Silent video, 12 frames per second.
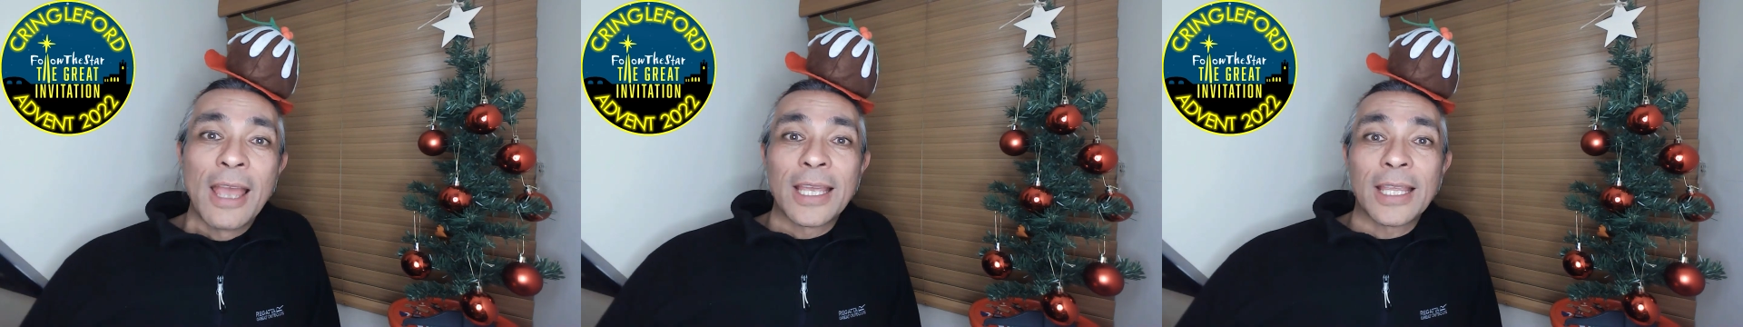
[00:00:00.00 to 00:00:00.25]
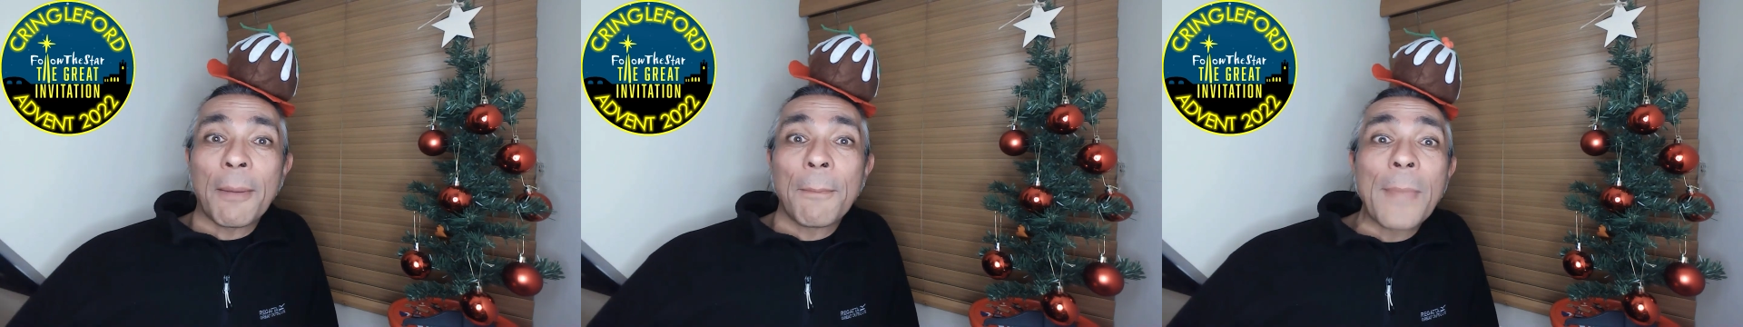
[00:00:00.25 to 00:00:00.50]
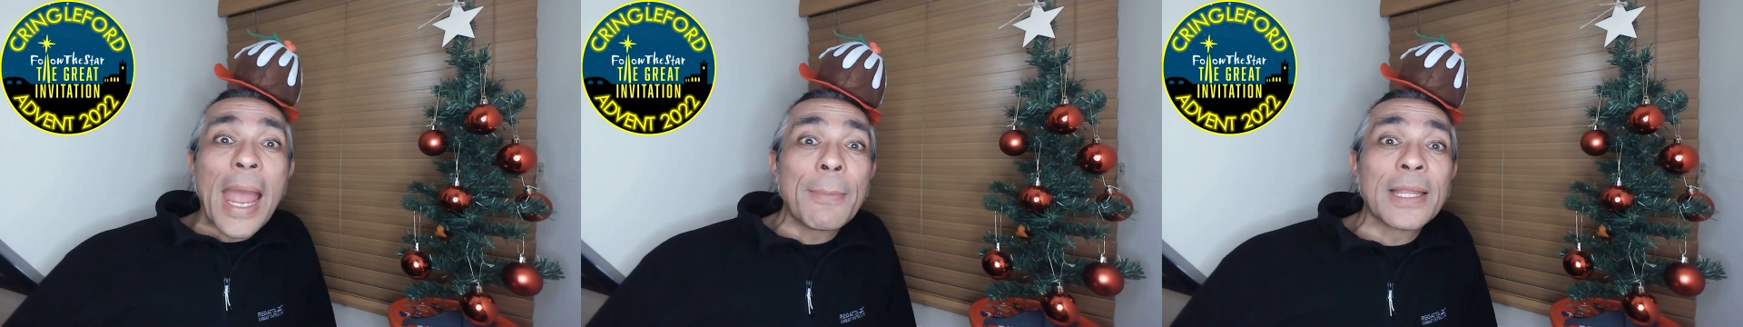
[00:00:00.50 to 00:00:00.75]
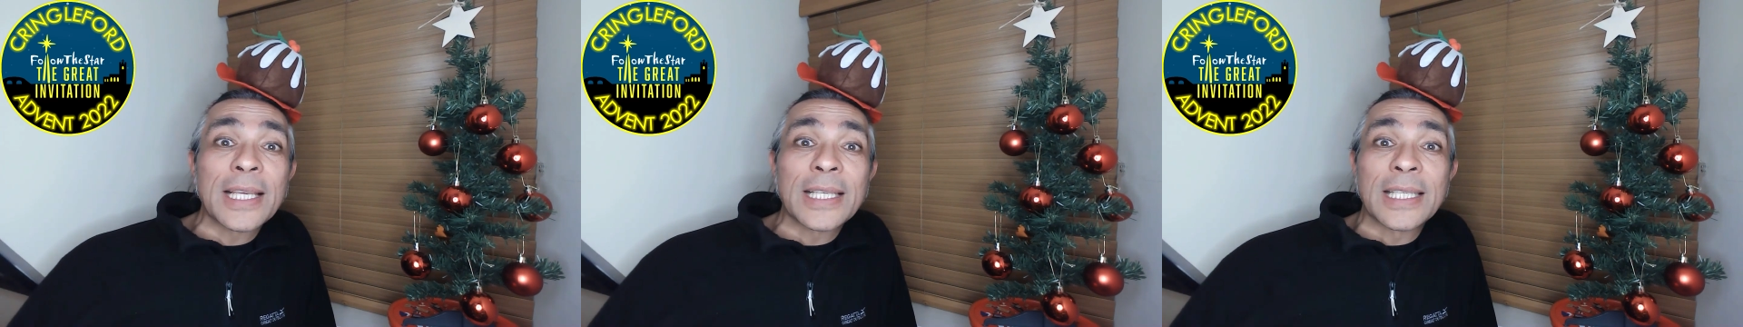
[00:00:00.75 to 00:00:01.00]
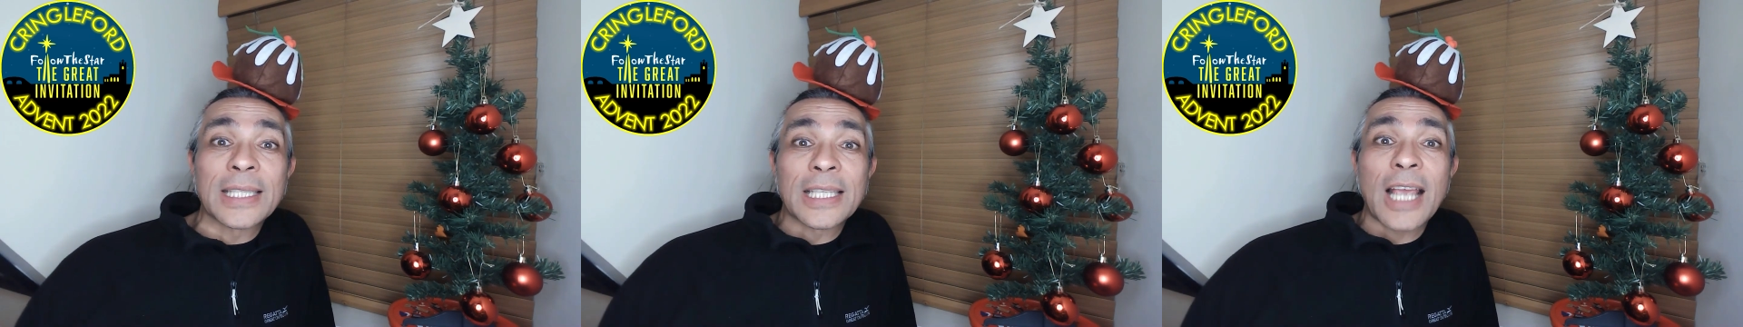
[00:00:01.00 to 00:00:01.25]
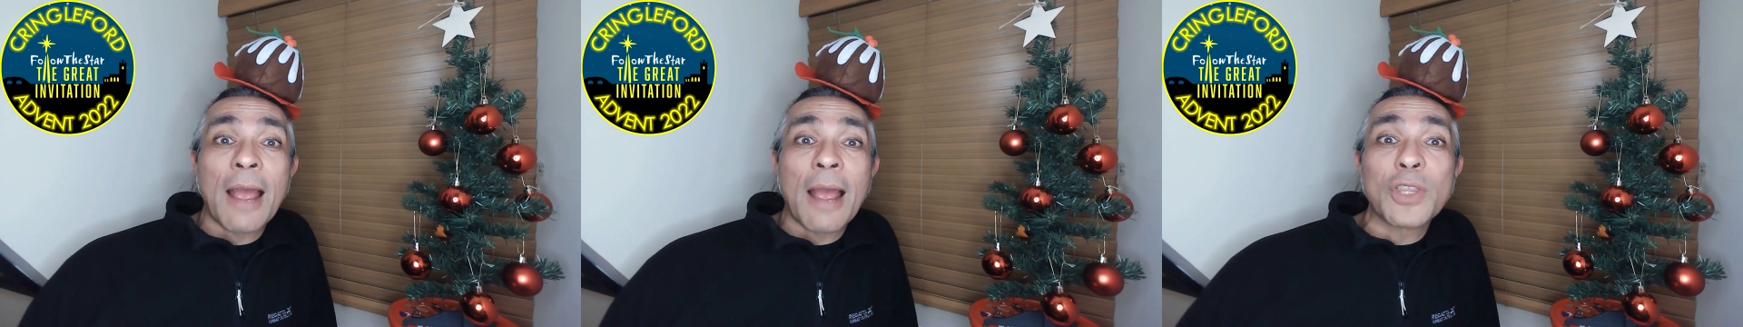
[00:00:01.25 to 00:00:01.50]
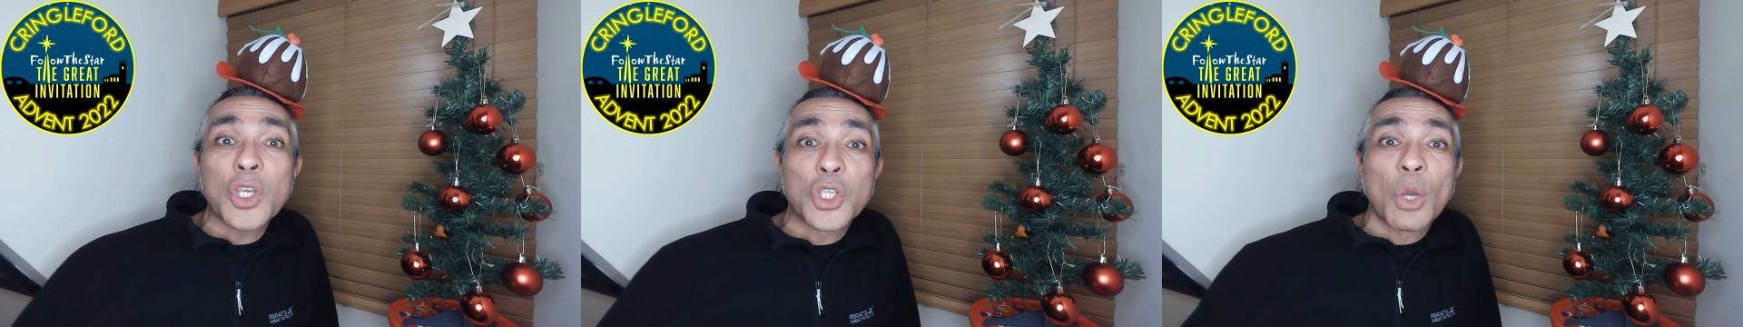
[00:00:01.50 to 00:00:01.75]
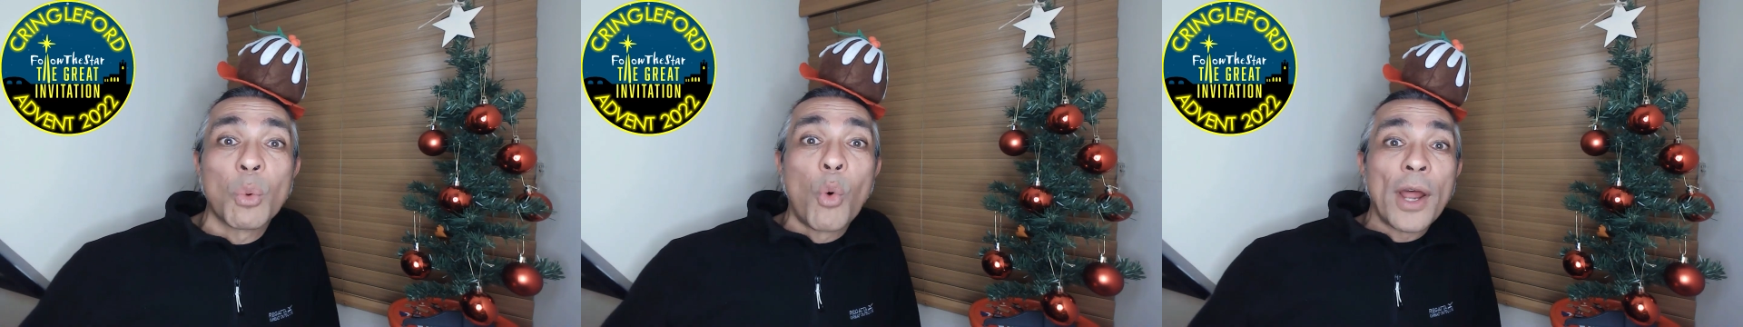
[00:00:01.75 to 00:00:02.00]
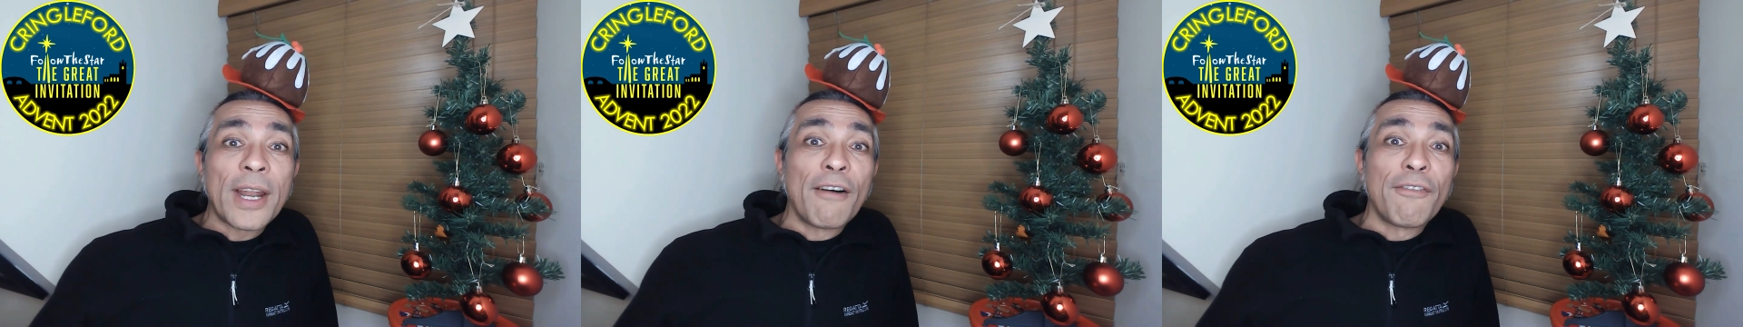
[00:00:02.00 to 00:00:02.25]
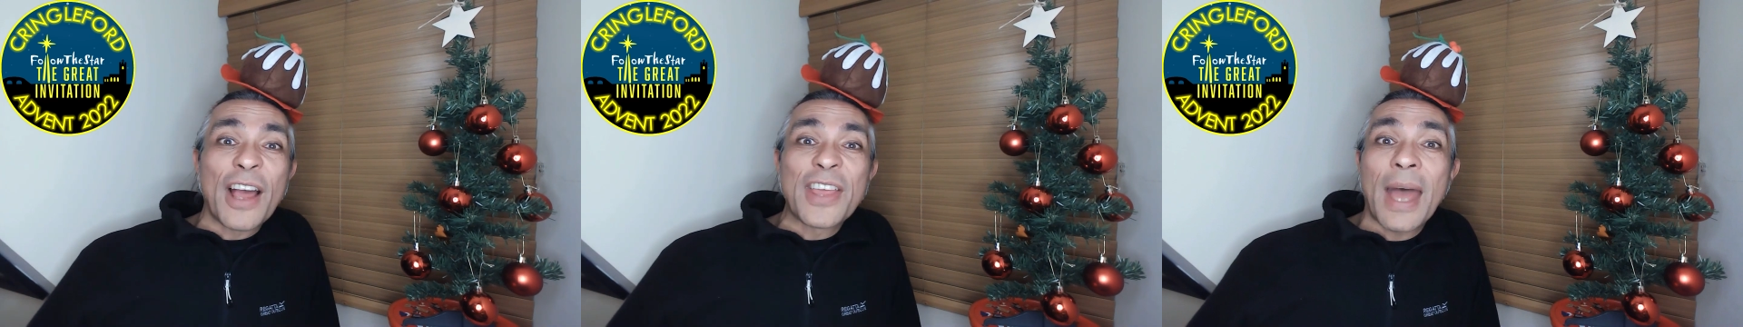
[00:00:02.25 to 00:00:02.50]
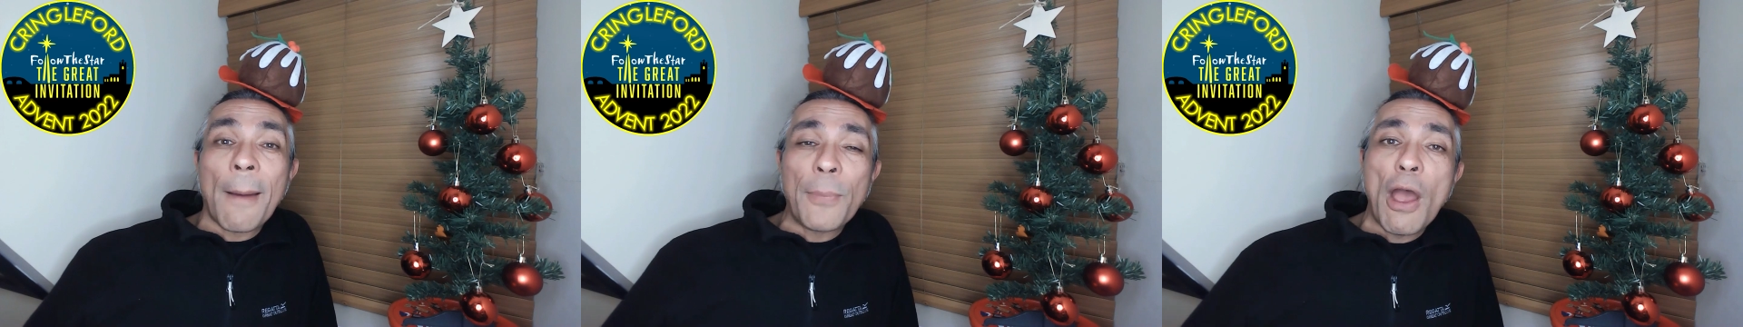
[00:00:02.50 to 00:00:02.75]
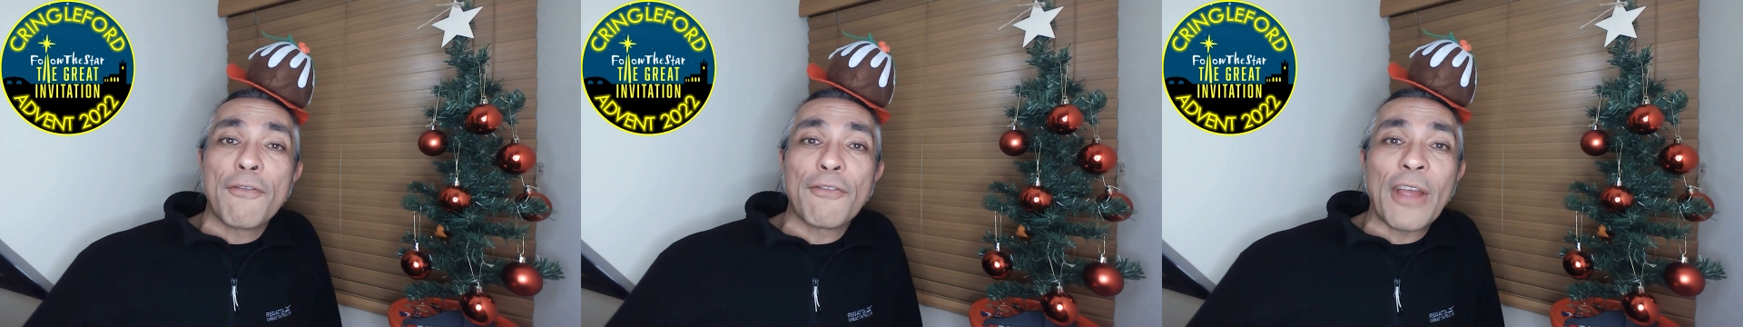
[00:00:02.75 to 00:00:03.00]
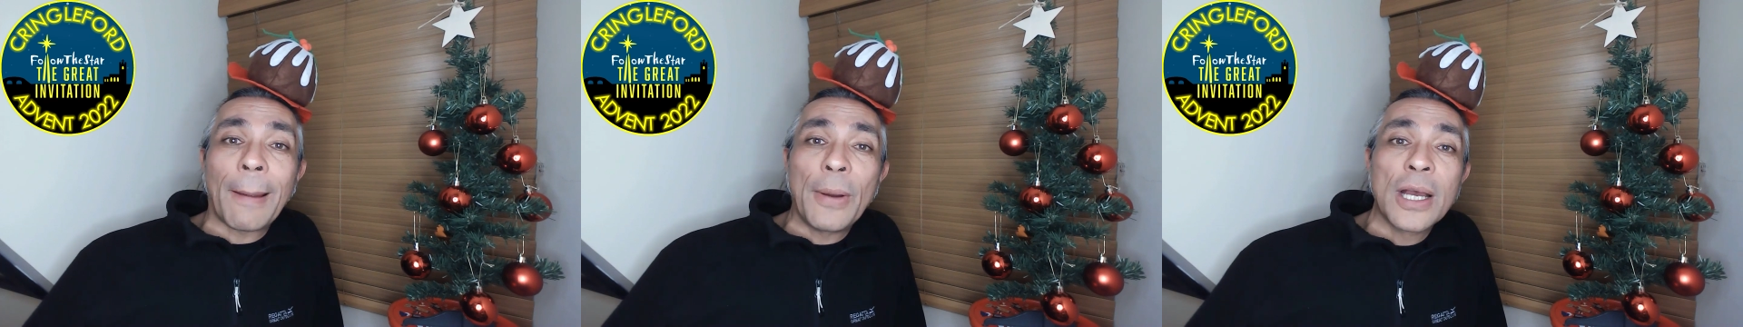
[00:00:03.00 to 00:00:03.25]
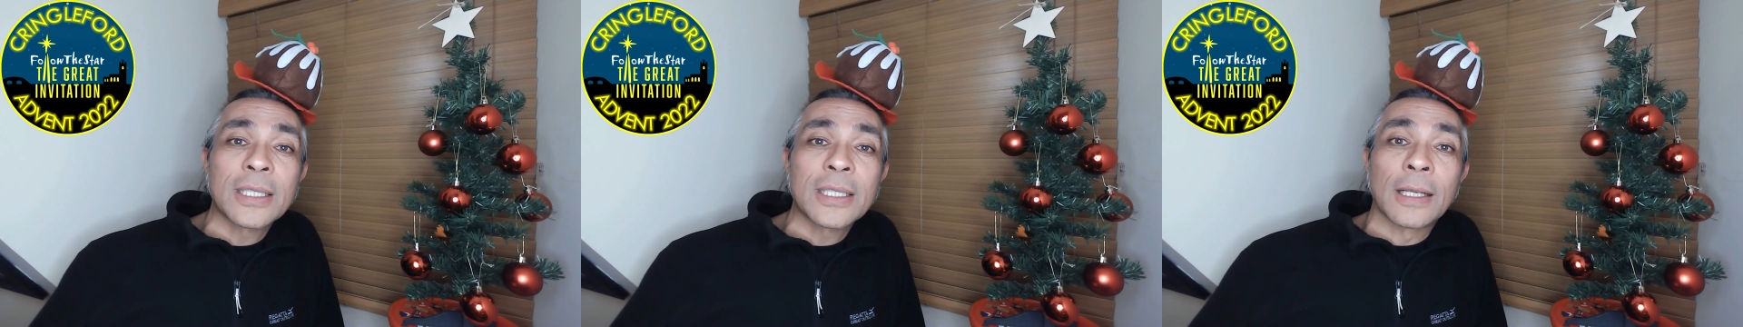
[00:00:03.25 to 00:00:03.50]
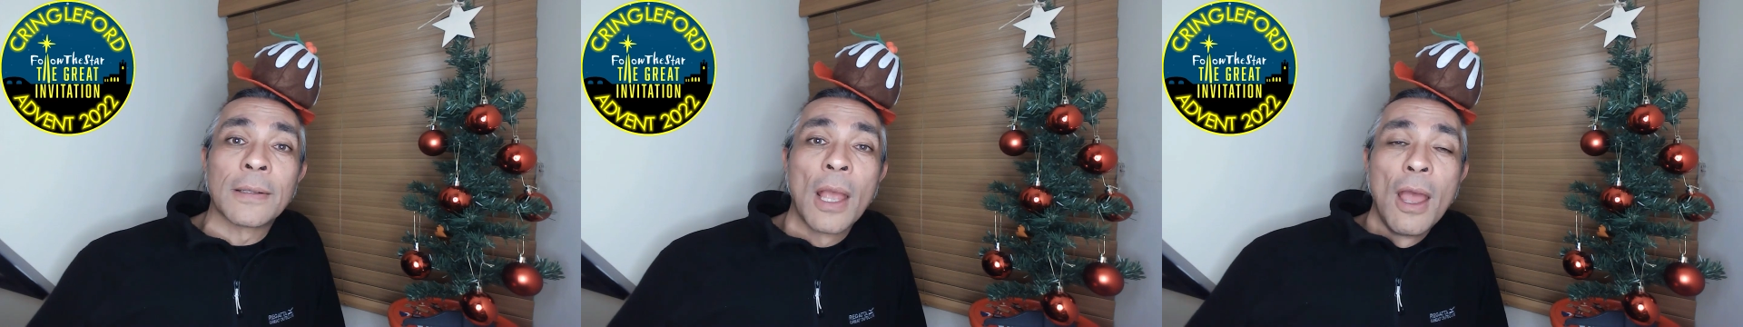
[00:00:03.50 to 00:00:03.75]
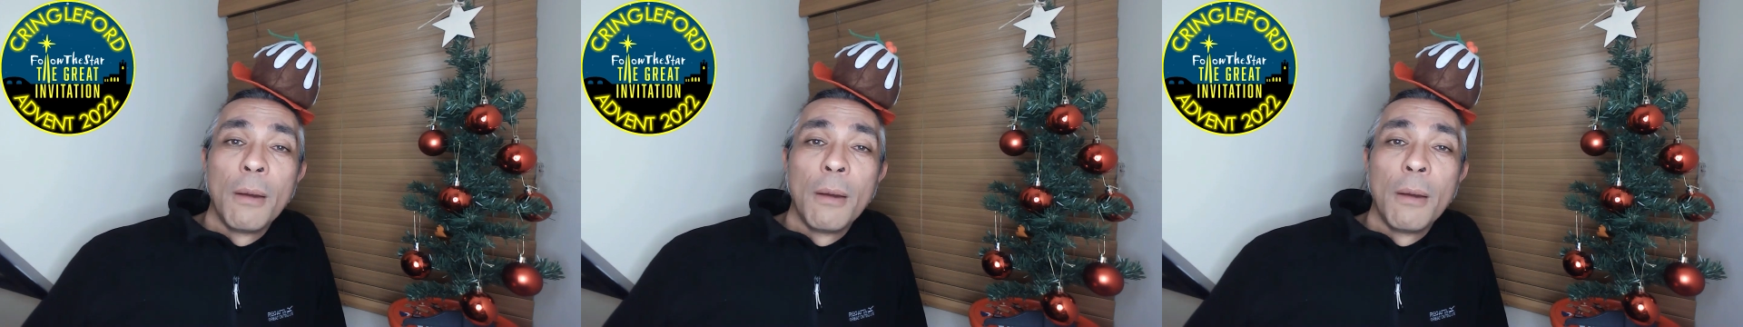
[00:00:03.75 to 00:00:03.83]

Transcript: You think maybe this is the time, this is the one, I'll find that perfect person.